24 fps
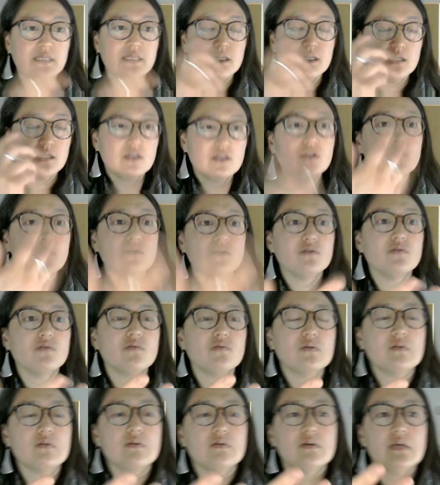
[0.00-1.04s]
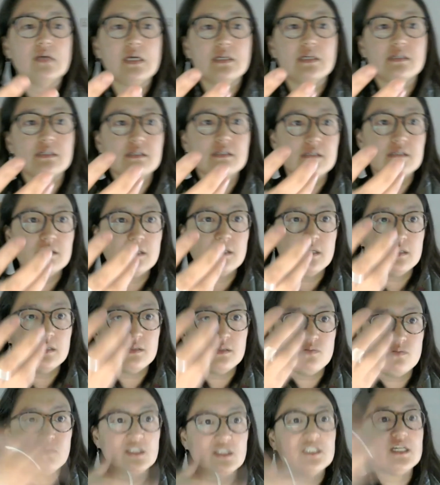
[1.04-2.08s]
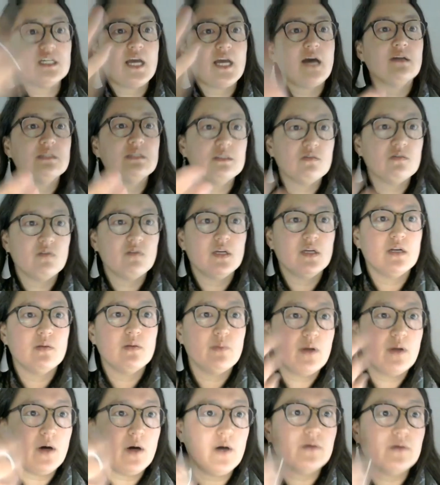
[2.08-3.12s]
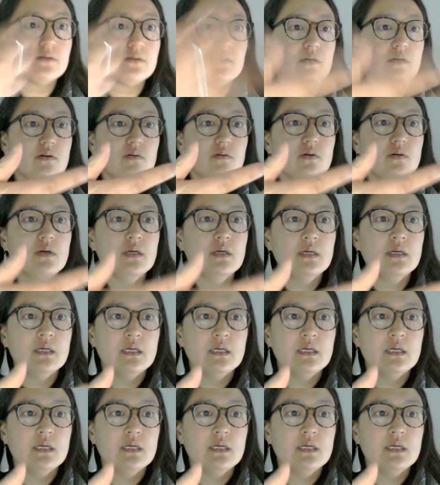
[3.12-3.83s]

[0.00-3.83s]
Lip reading: The you is reaching out to the reader, but also